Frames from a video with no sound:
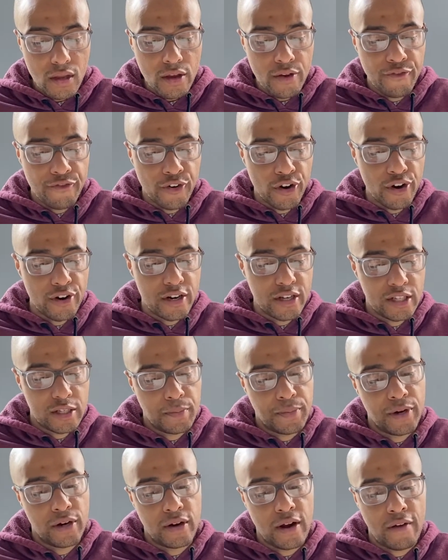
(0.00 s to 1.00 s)
Fern
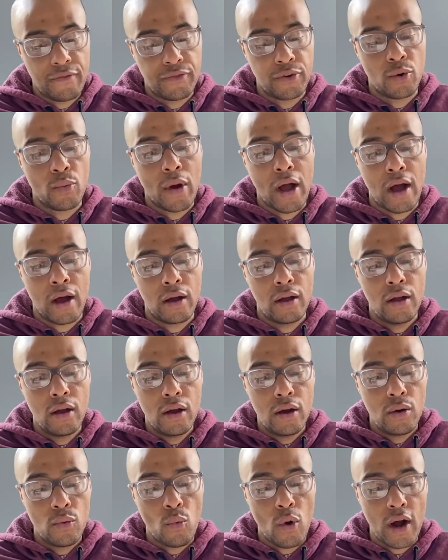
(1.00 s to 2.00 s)
disappeared after a while,
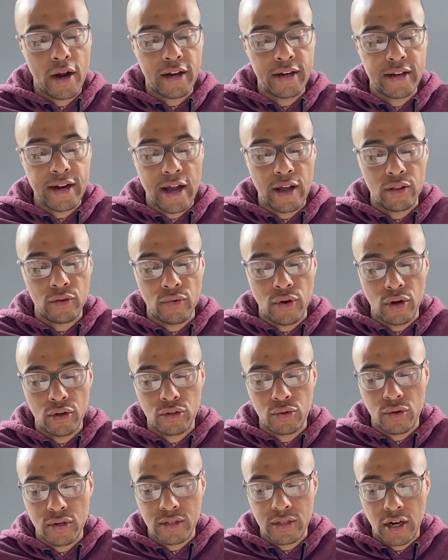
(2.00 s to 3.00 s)
walking down the road
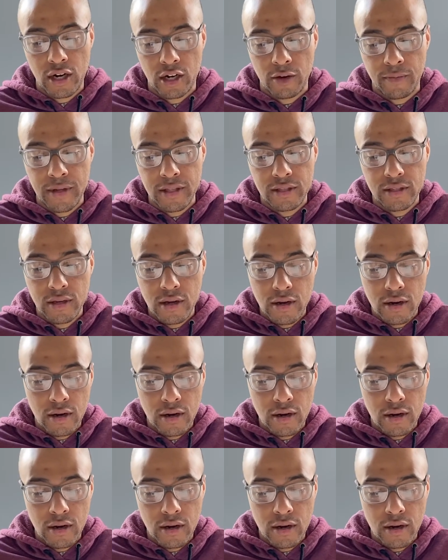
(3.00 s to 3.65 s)
towards Zuckerman's.